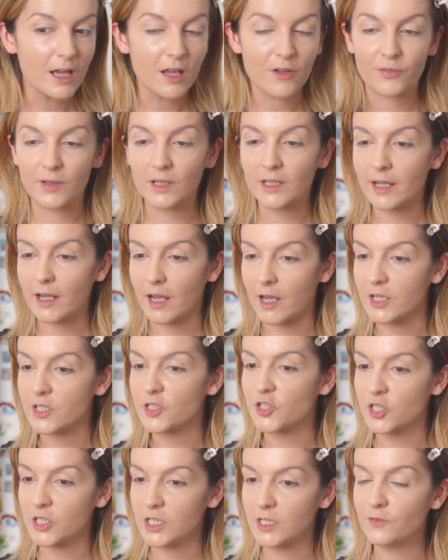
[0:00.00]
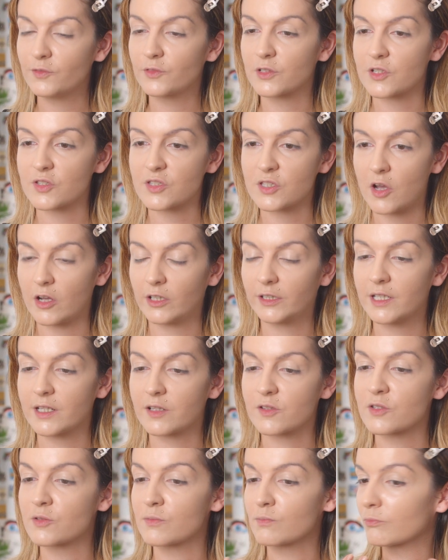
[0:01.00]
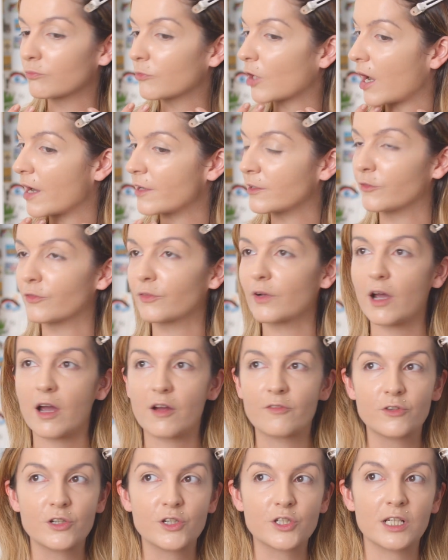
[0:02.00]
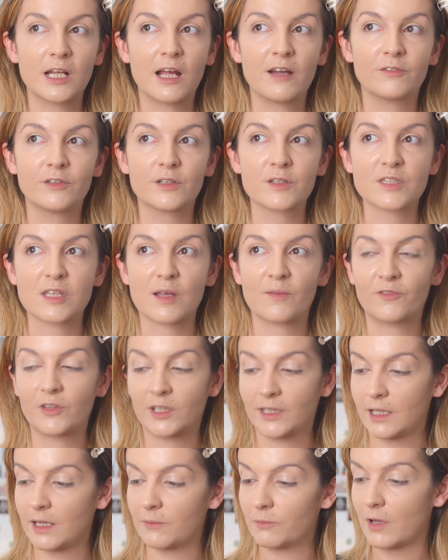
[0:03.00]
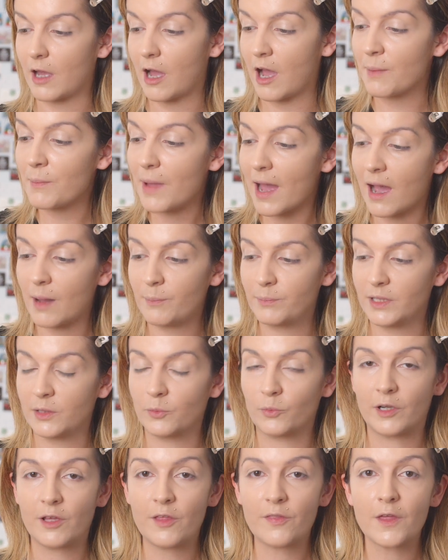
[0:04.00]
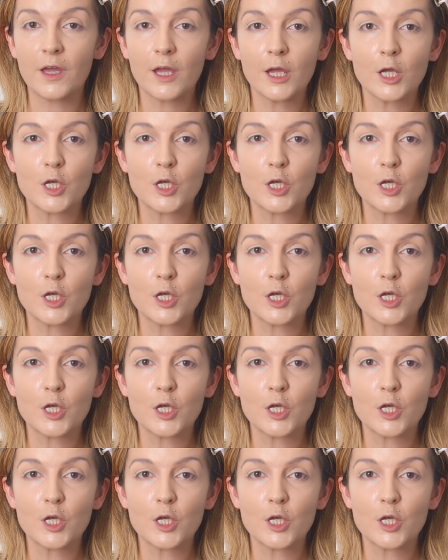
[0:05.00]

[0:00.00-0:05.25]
I feel like I achieved a solid kind of coverage level, something that I'm happy with.